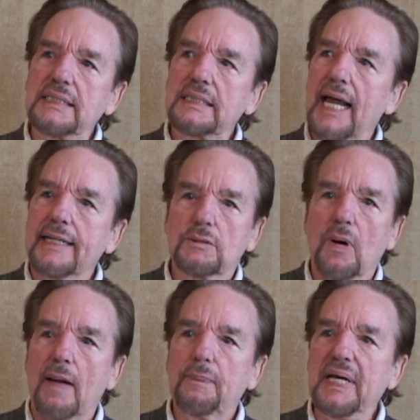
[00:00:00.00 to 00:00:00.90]
It's like
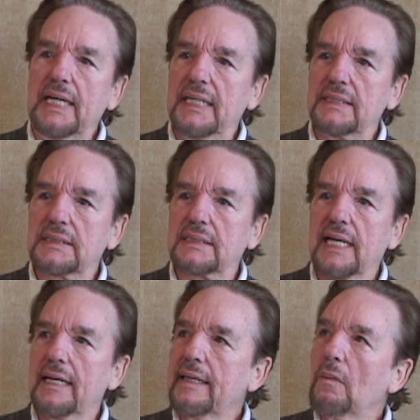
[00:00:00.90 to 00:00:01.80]
trapeze,
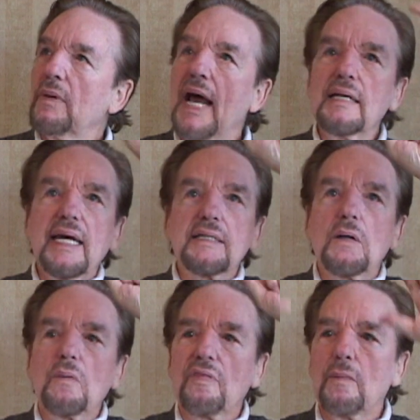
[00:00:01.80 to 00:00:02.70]
that when I let
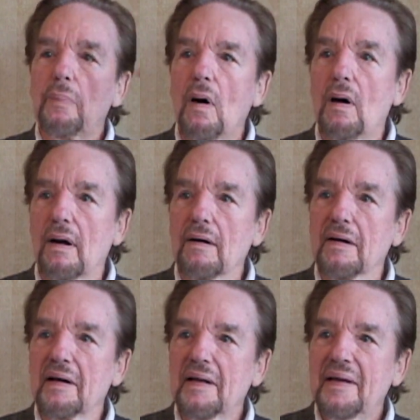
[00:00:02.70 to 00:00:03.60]
go of the
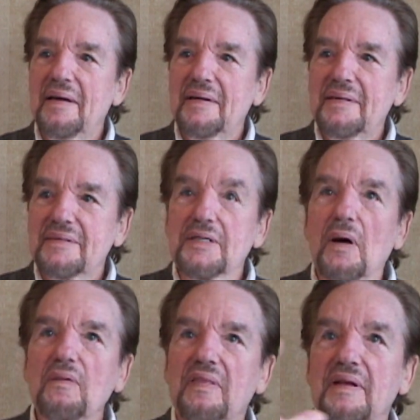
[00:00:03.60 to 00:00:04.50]
bar to
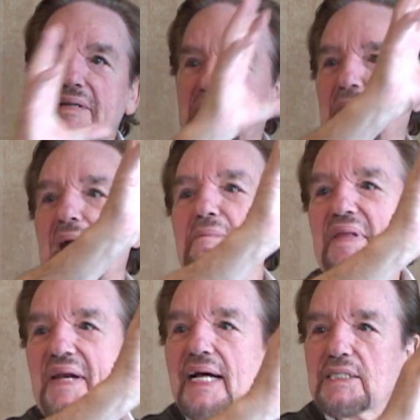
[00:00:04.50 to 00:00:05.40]
go to grab the
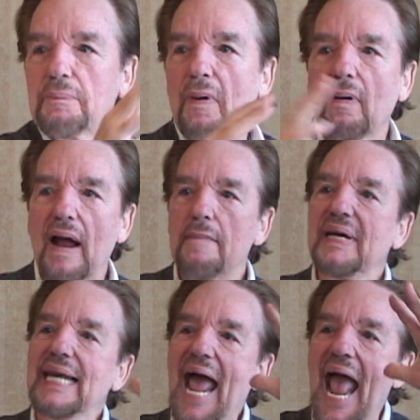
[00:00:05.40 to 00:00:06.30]
next bar, I'm
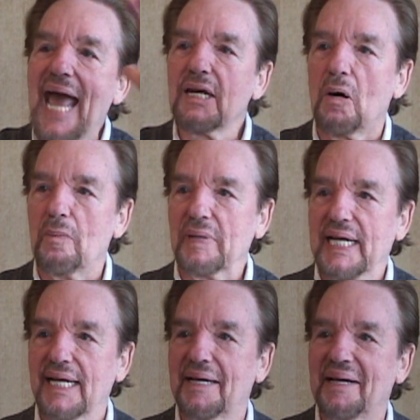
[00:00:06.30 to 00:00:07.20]
in anomie.